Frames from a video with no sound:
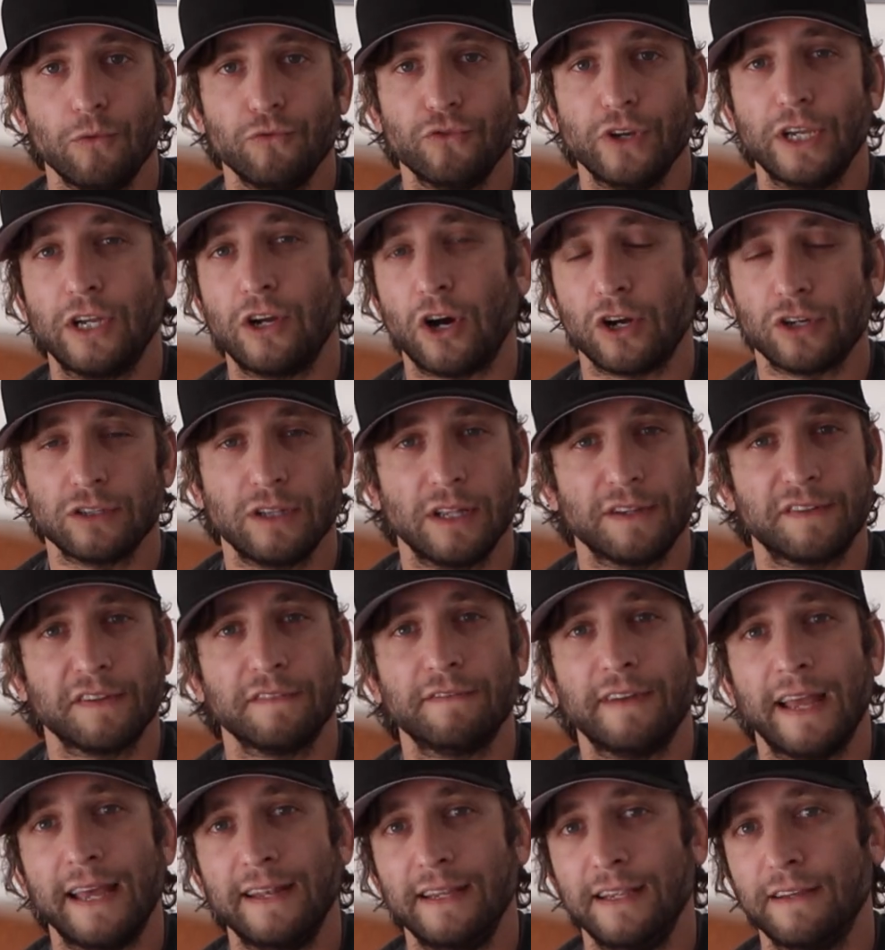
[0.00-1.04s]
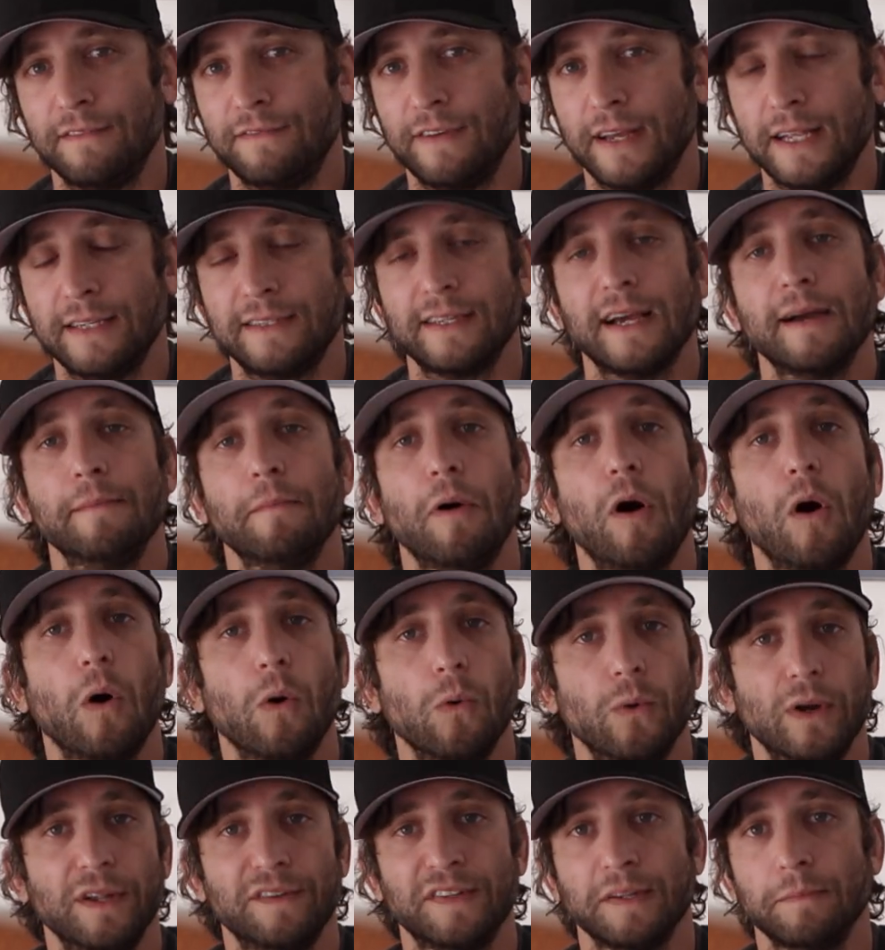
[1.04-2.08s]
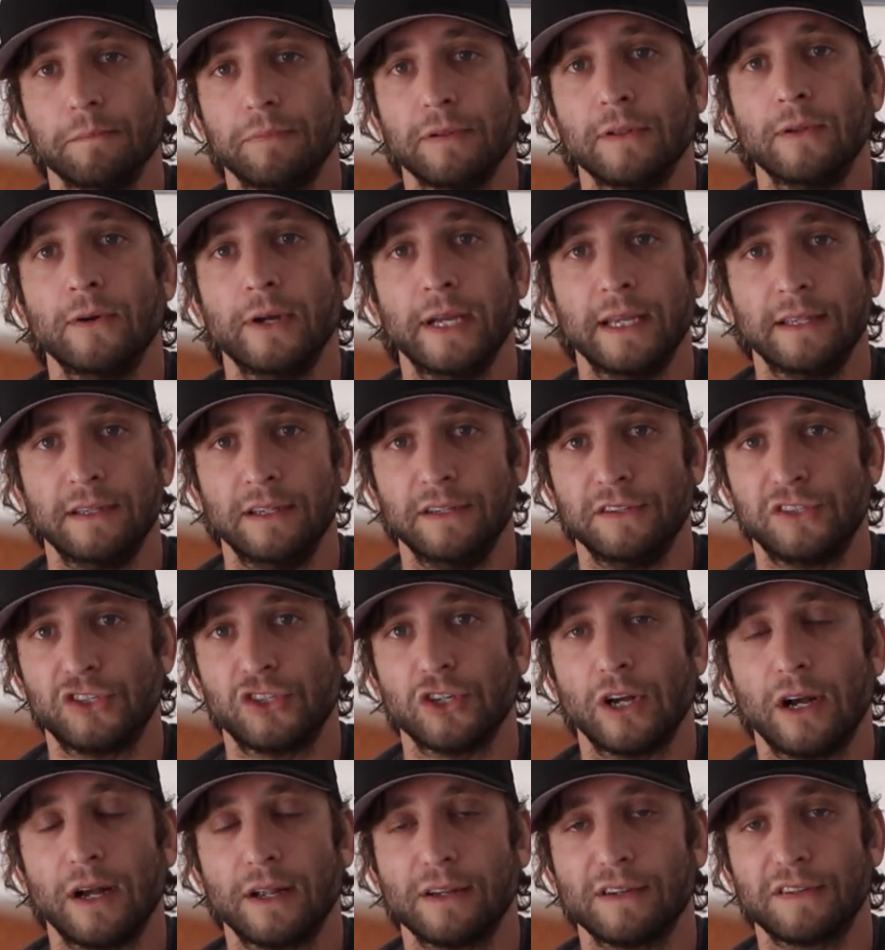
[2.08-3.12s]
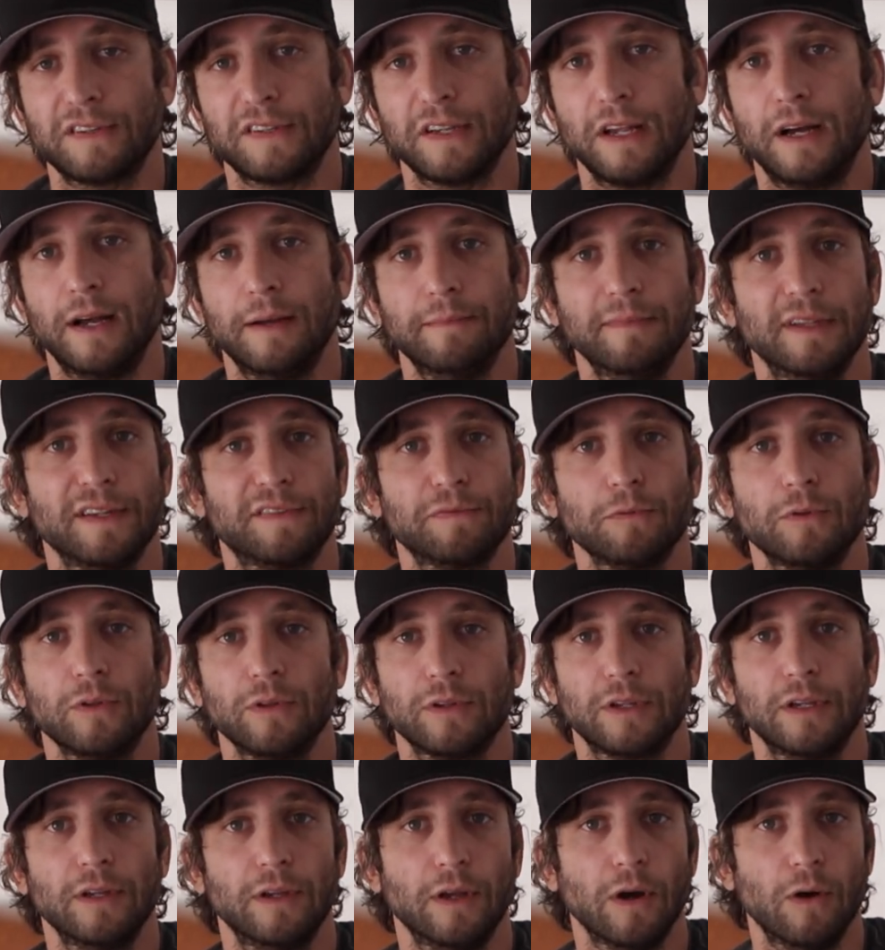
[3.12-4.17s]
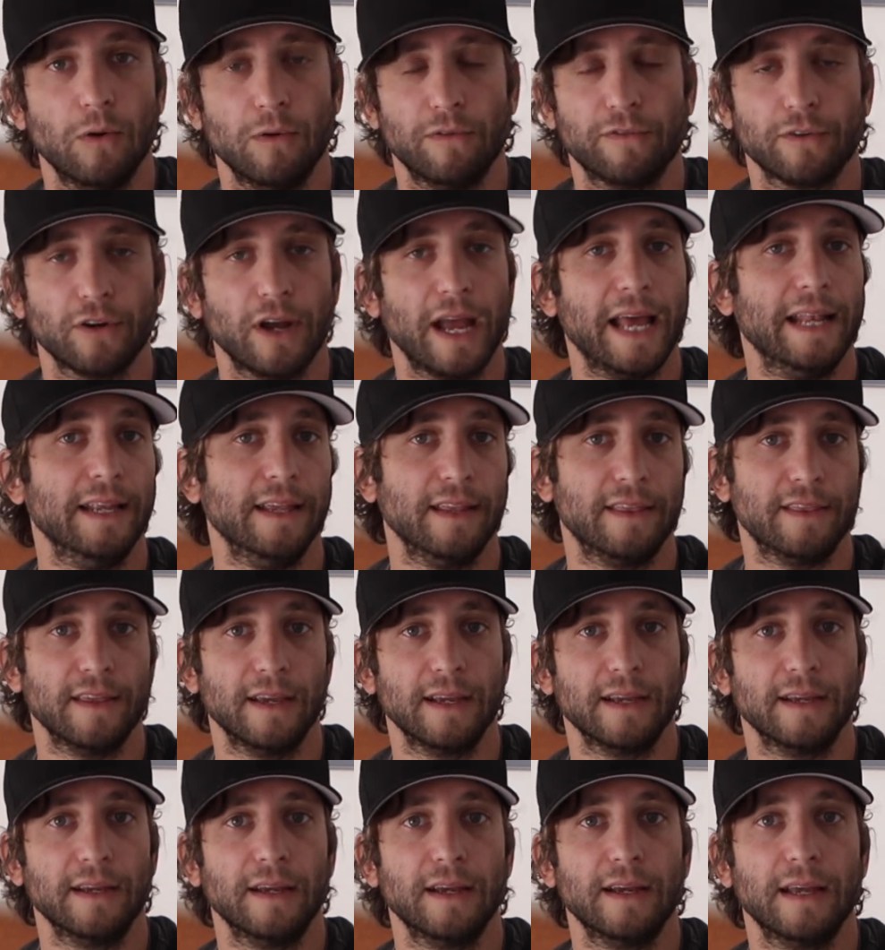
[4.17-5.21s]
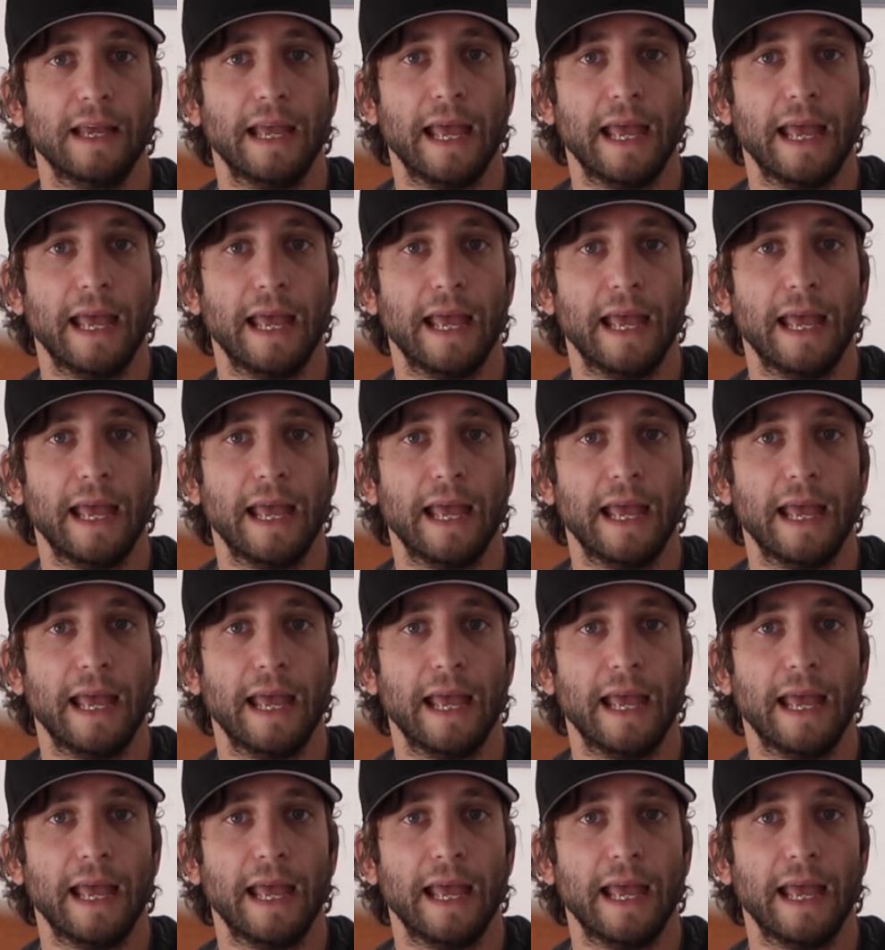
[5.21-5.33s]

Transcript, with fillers: Regardless of any event, I'm always employing these shots. Um, this will go for anything.